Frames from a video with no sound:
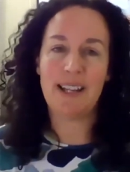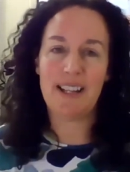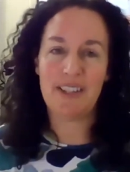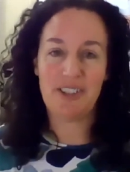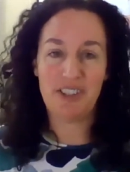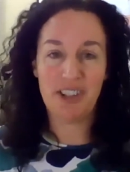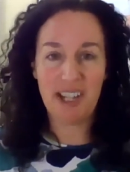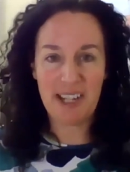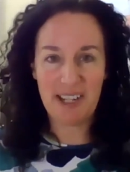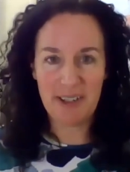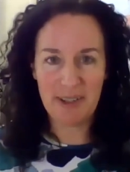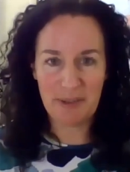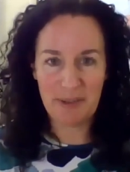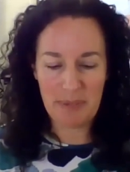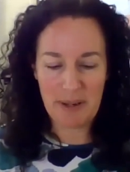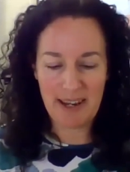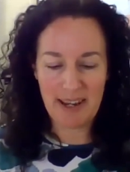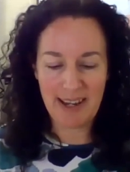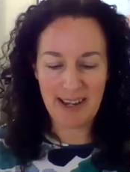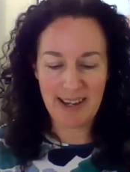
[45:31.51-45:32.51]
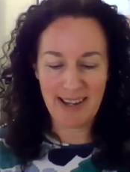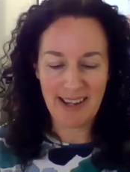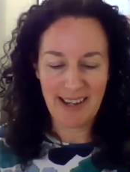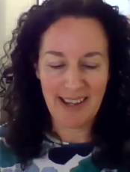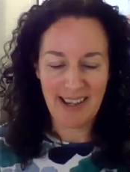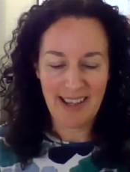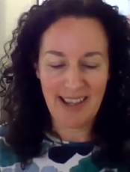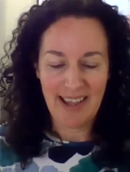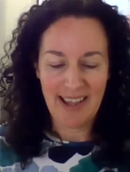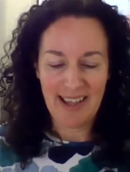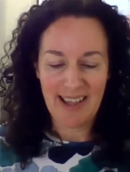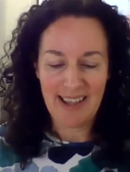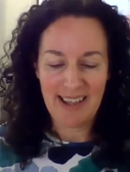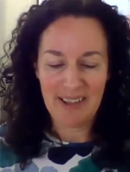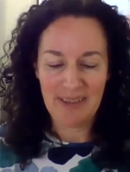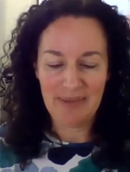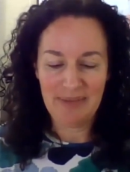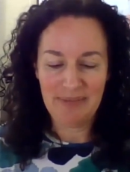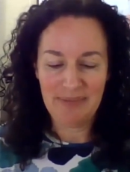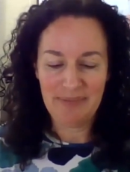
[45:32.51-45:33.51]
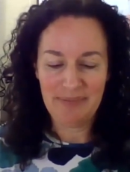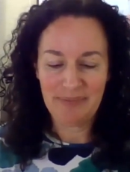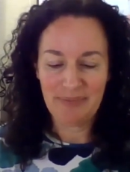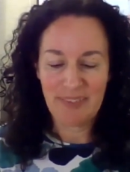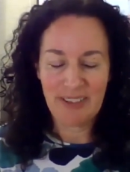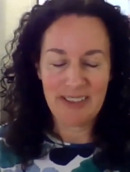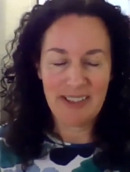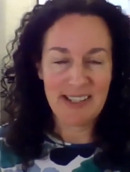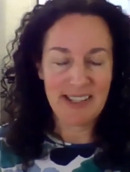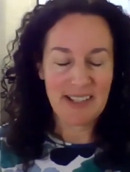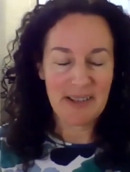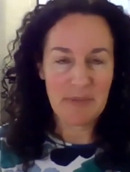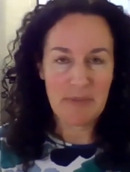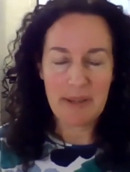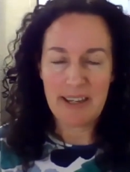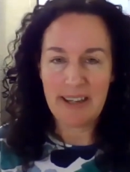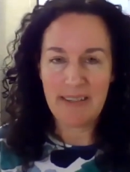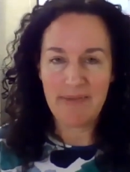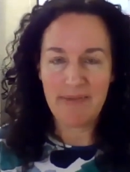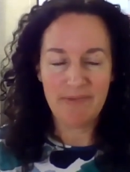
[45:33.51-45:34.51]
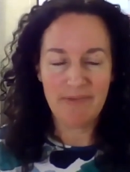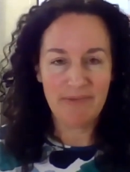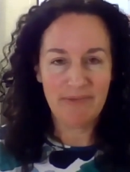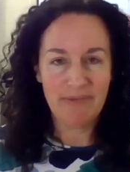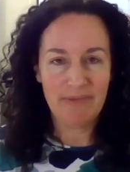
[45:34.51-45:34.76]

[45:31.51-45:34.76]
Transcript: has cheated on me um, and this can be